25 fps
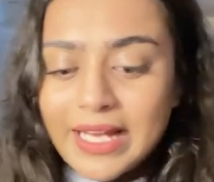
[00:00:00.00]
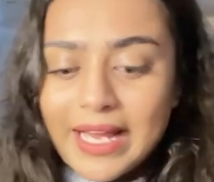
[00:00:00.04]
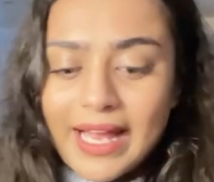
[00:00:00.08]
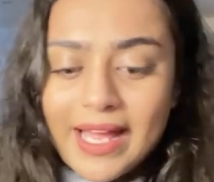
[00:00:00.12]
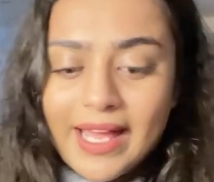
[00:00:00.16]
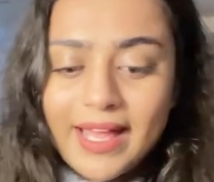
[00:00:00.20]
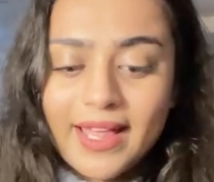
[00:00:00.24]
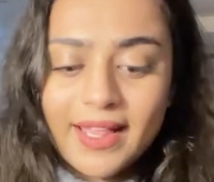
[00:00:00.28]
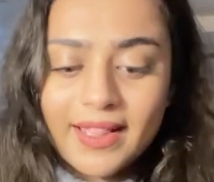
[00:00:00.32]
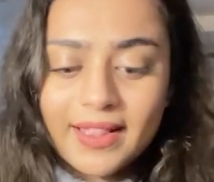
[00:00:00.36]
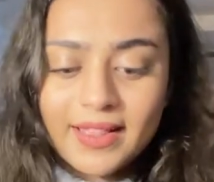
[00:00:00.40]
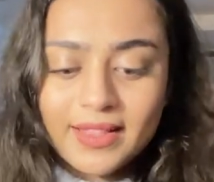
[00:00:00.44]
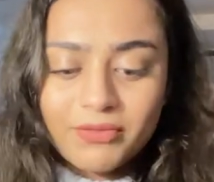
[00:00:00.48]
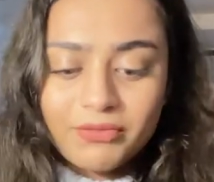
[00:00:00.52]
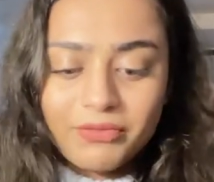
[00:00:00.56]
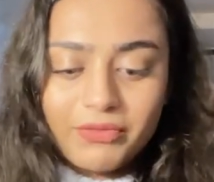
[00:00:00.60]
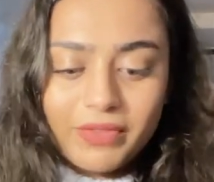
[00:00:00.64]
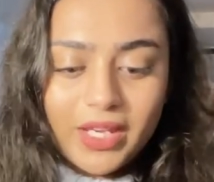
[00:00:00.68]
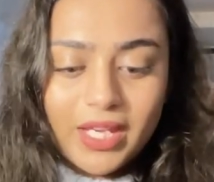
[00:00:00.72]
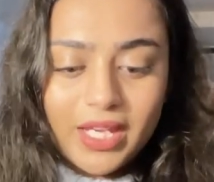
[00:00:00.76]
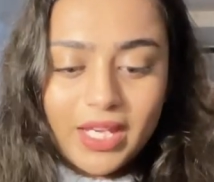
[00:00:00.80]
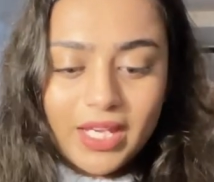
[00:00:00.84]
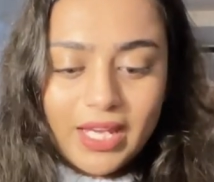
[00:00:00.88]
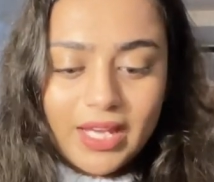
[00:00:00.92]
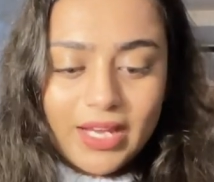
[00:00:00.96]
And
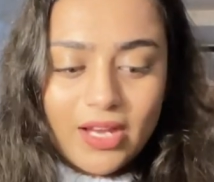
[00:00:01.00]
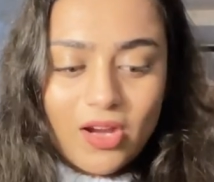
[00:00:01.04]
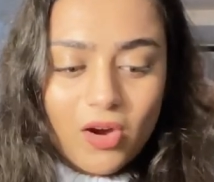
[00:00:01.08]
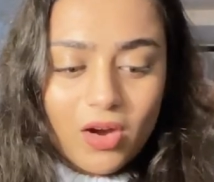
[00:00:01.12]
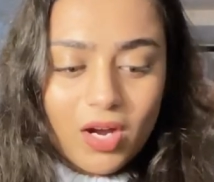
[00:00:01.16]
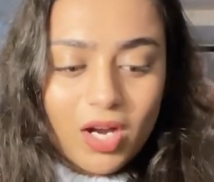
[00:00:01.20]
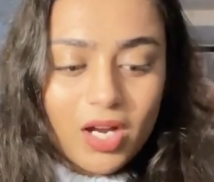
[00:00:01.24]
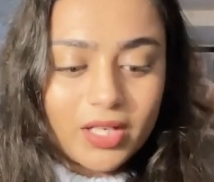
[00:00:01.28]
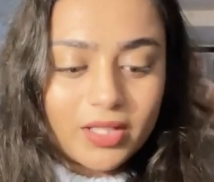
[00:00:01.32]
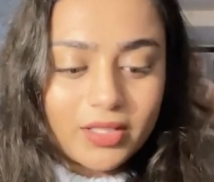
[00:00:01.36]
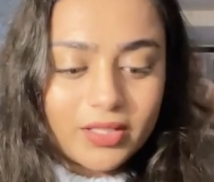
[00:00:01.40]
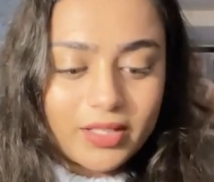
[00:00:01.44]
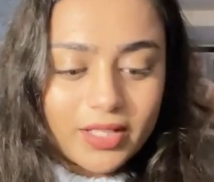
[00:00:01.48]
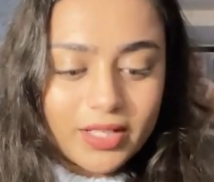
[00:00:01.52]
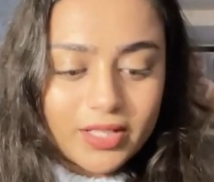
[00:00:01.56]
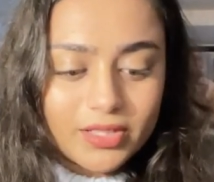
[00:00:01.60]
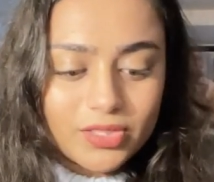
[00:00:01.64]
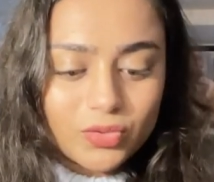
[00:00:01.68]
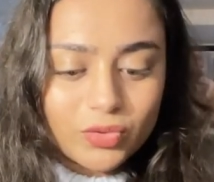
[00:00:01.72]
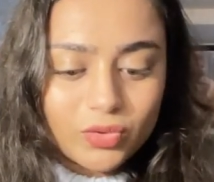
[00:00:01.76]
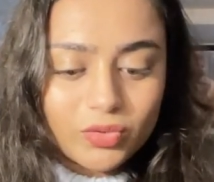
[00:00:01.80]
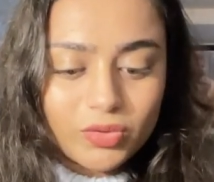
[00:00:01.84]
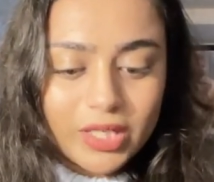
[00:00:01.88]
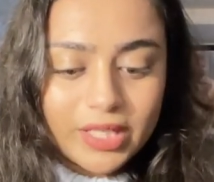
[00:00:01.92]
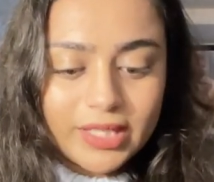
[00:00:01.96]
we got
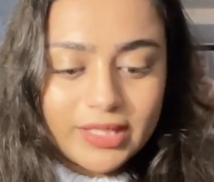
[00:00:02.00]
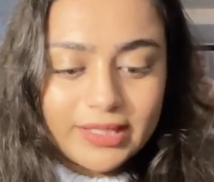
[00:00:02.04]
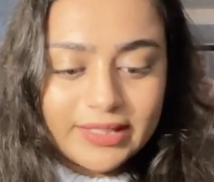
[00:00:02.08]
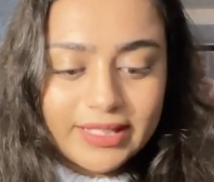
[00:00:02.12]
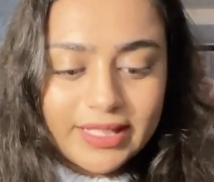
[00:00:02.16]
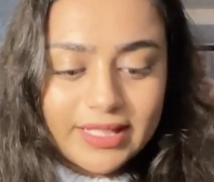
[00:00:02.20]
this one.